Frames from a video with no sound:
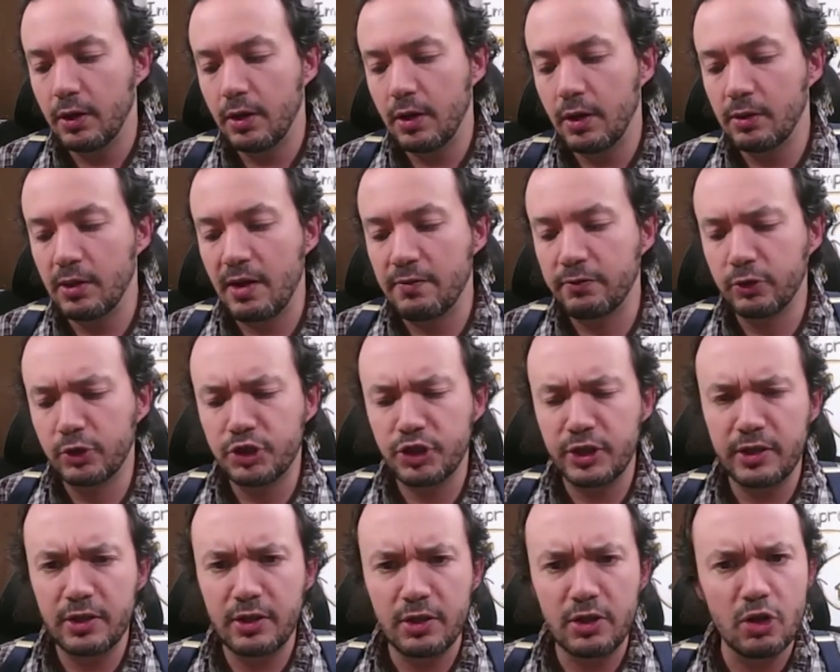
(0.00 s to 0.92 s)

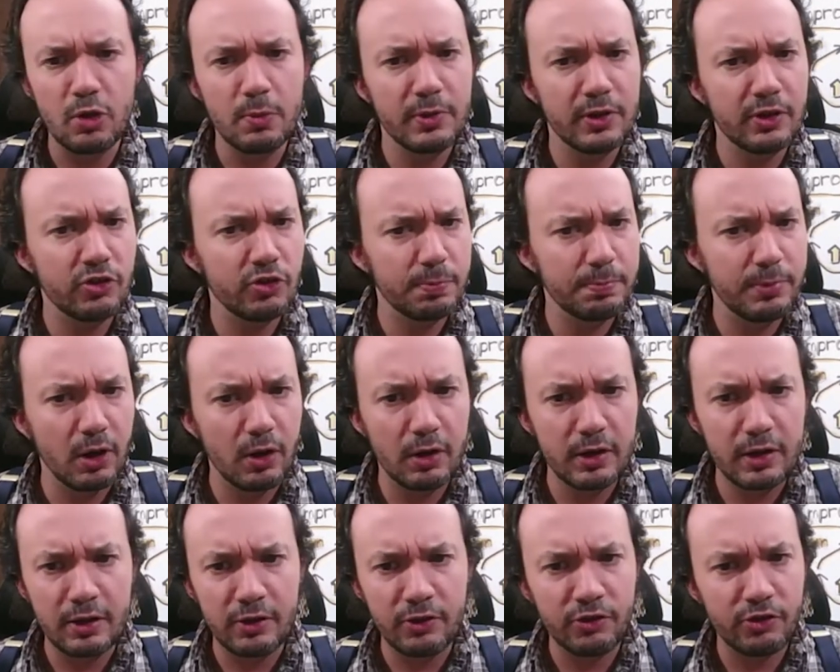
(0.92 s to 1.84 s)
leveraging a human
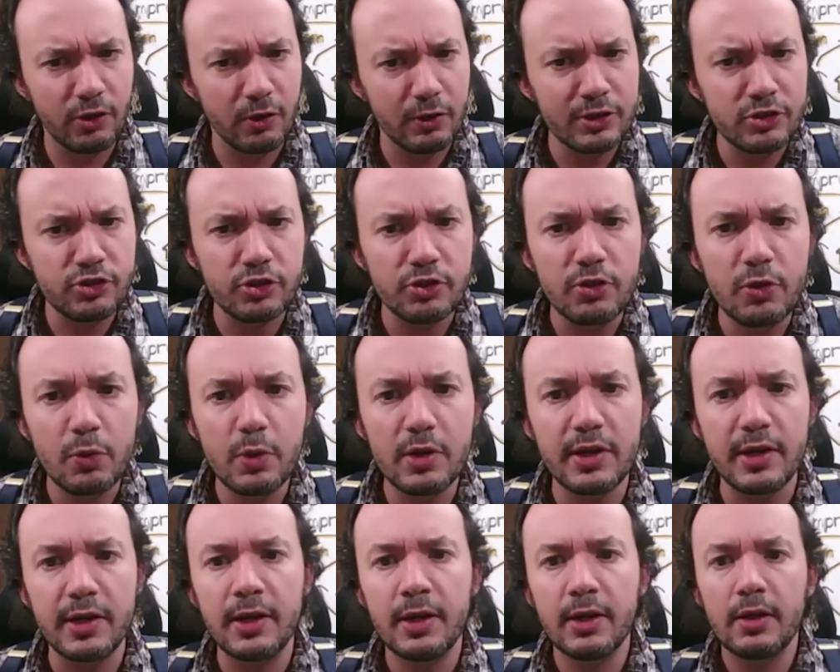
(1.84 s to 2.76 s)
experience or
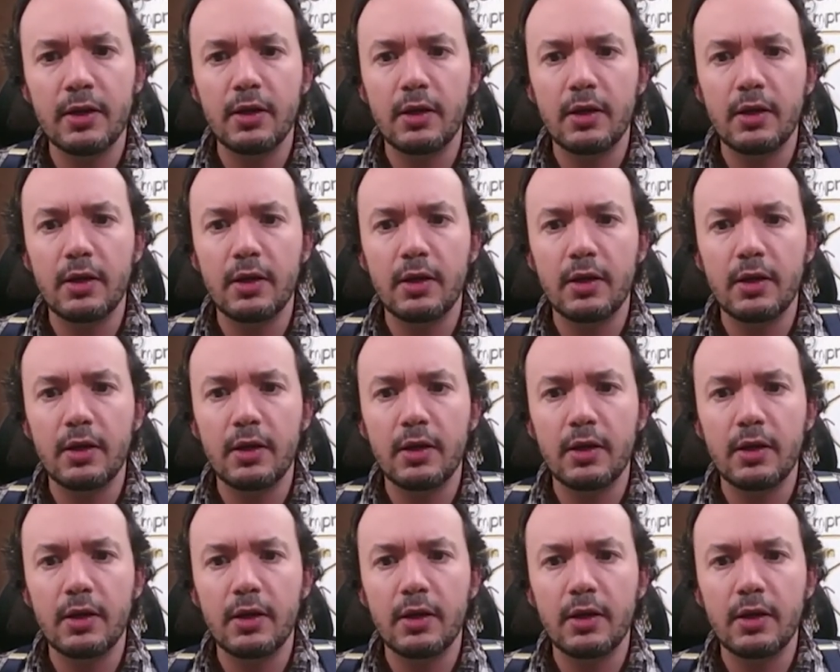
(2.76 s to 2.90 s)
ingenuity,